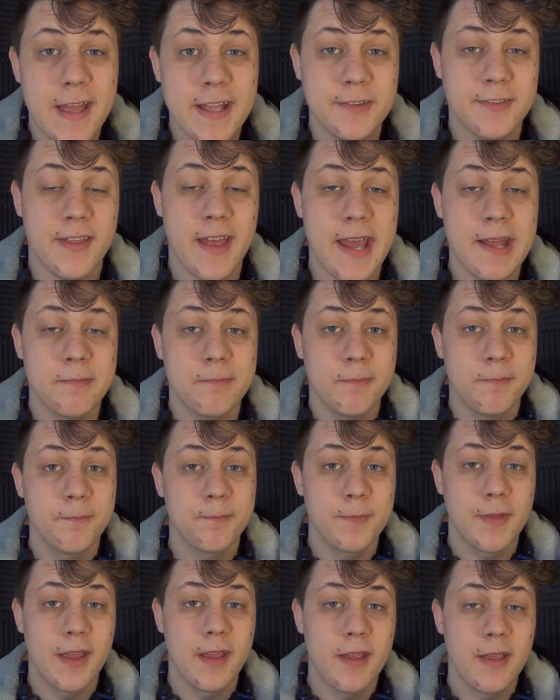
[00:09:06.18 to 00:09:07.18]
that's that.
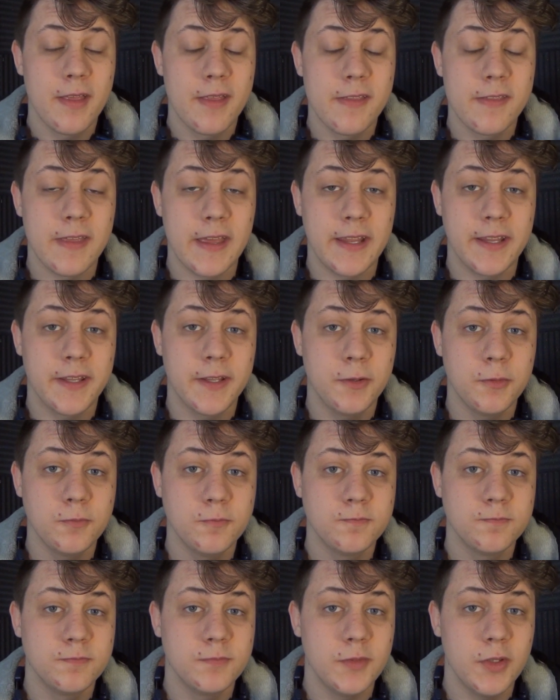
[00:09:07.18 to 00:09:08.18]
Thank
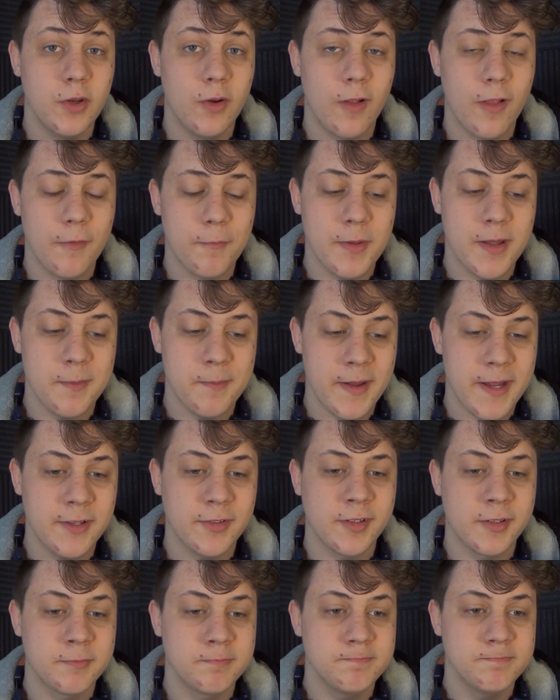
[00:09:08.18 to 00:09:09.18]
you. You all have been
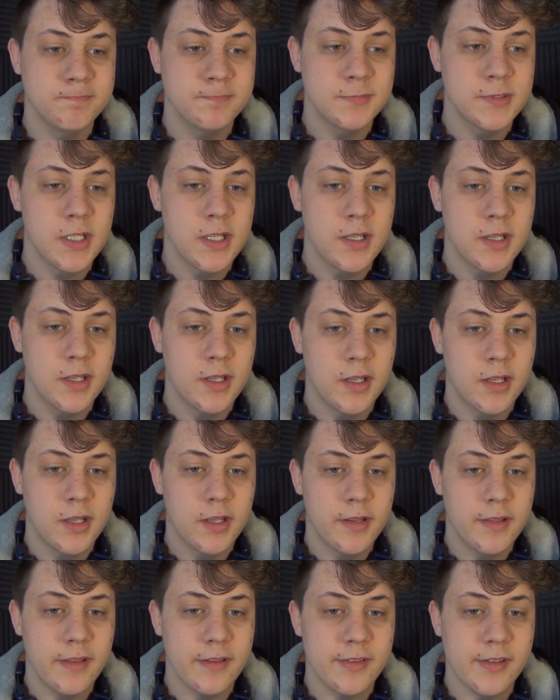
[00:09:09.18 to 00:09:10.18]
amazing.
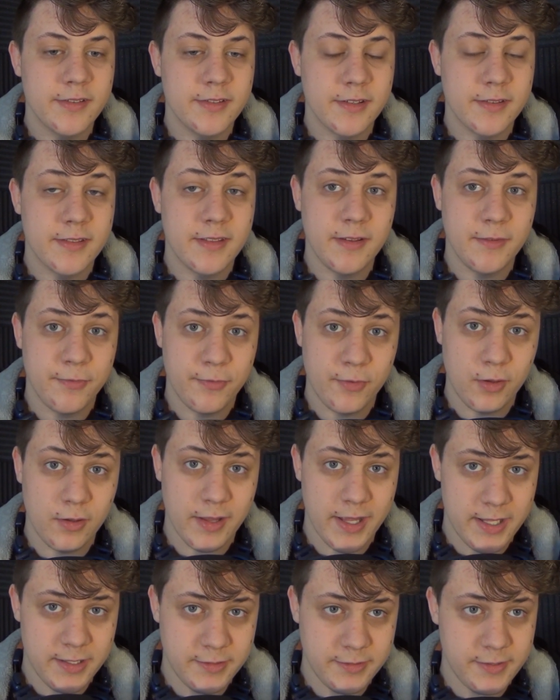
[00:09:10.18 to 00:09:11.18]
This isn't the
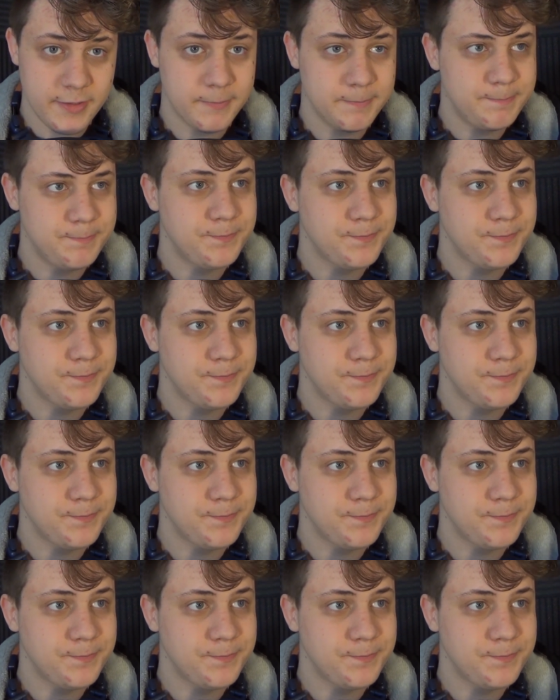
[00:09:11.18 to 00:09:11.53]
full end.